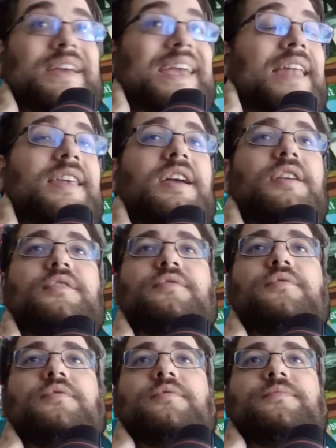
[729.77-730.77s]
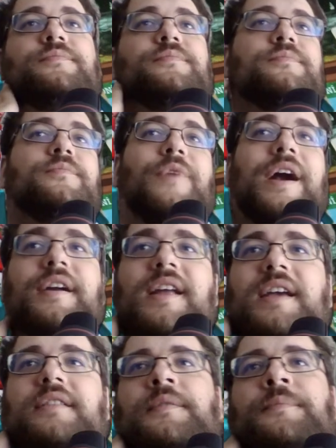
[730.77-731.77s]
Getting to the
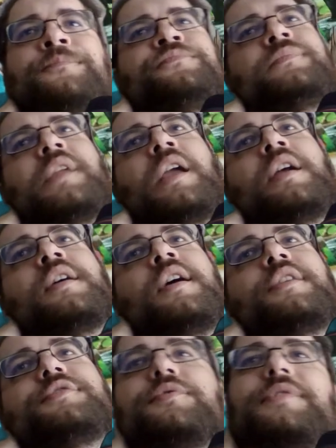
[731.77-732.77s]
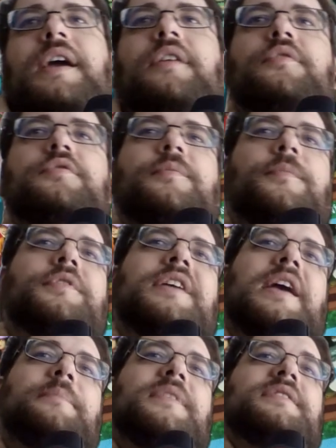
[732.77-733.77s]
verdict, Zoo Tycoon the board
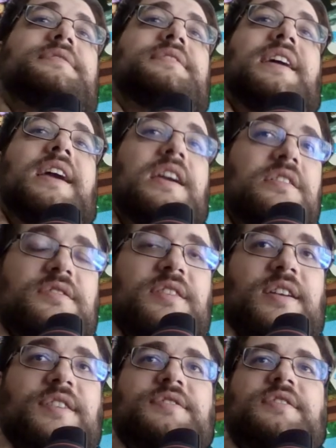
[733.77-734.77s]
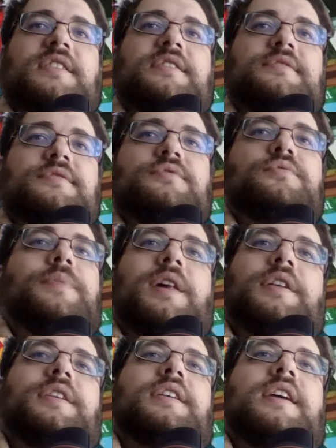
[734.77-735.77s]
game is interesting zoo
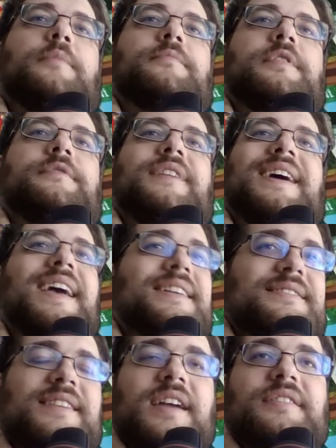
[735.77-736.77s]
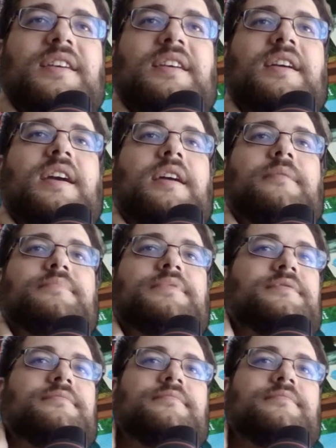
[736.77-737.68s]
building game with exciting gameplay